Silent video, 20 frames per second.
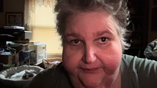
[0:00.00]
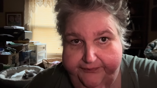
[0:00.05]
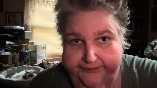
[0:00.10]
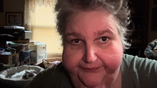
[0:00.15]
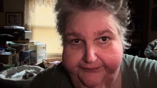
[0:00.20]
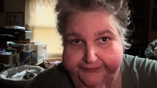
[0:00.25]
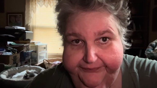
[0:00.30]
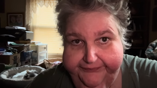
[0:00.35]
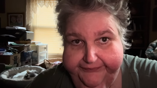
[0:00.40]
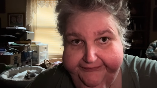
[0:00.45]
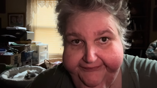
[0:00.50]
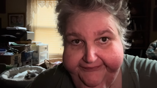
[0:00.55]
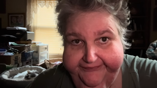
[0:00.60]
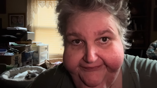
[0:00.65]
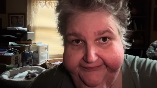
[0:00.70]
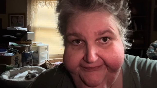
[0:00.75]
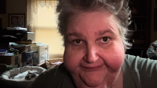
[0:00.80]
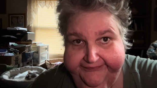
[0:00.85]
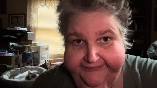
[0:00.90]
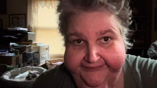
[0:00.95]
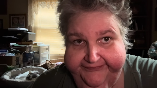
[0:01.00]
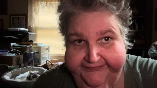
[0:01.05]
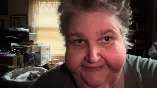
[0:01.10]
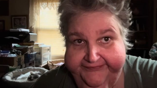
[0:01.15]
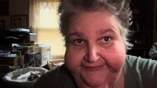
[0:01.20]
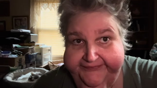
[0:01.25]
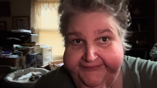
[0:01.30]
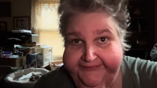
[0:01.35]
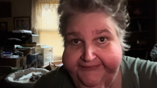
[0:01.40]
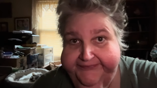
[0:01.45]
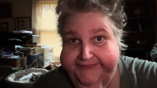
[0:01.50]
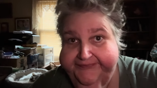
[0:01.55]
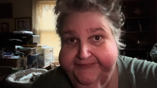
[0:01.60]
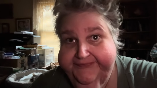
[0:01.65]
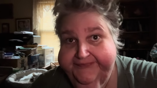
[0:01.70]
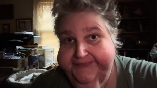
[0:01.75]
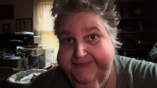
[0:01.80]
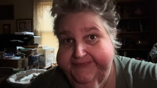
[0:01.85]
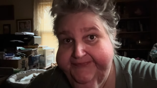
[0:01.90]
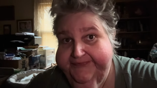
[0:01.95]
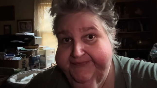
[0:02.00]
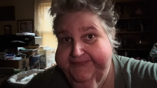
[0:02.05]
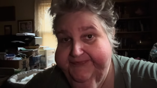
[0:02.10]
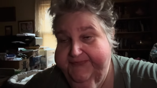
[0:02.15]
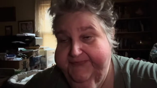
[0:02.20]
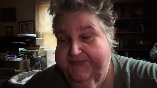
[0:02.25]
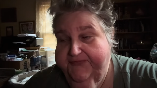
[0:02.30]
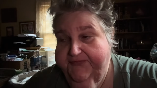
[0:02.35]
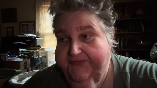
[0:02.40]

[no speech]